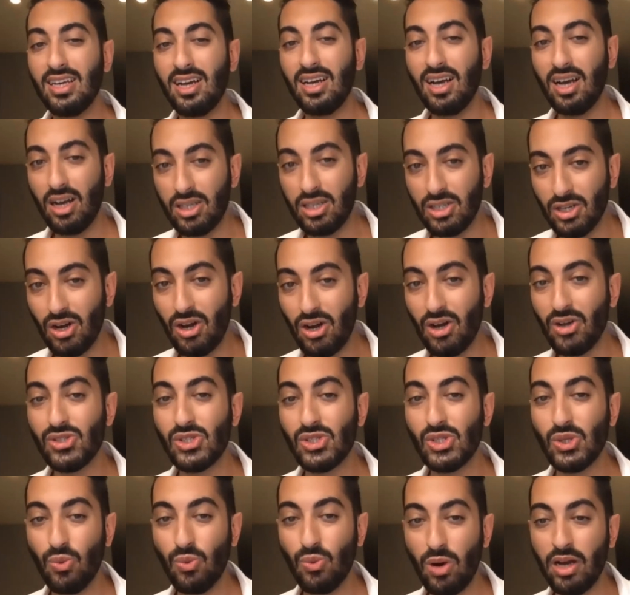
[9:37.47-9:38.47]
You
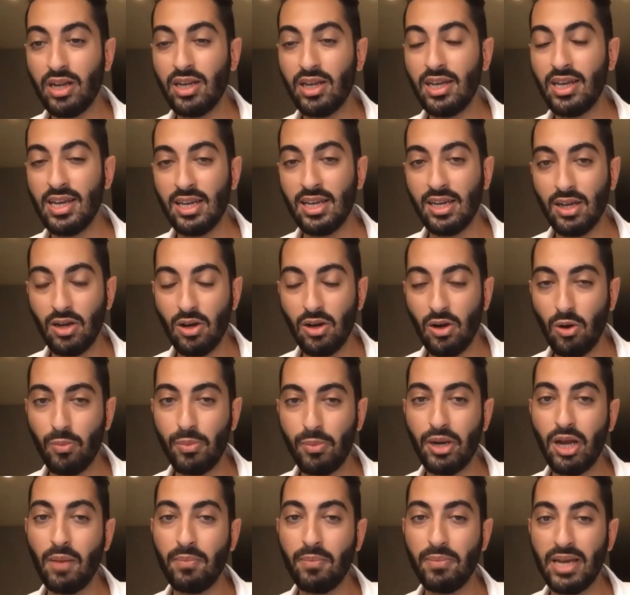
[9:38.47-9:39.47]
also want to
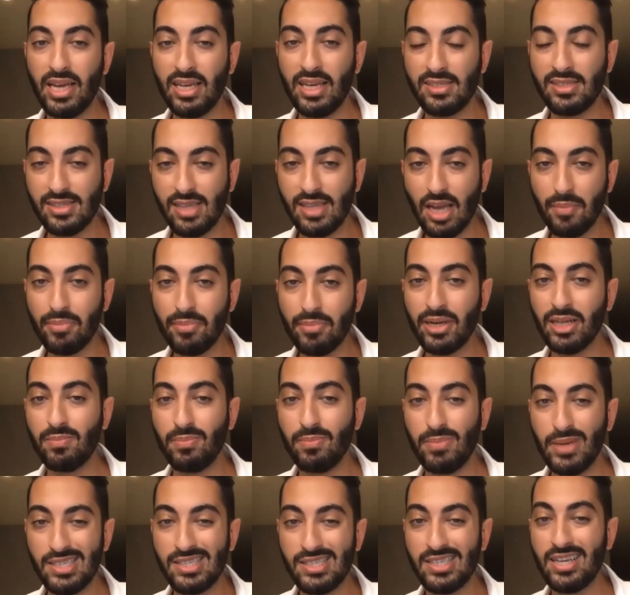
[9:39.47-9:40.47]
open up a separate
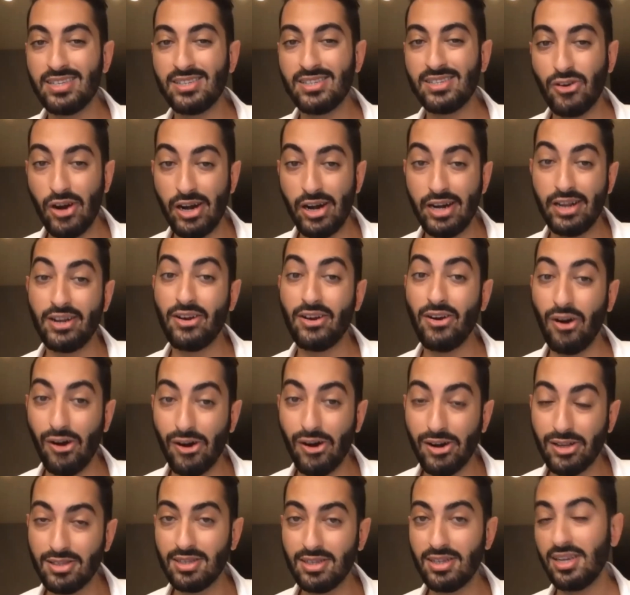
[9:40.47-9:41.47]
business credit
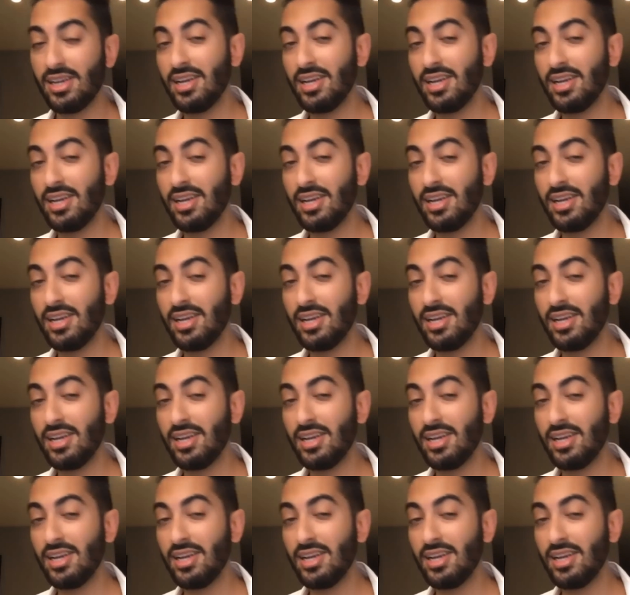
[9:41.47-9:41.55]
card.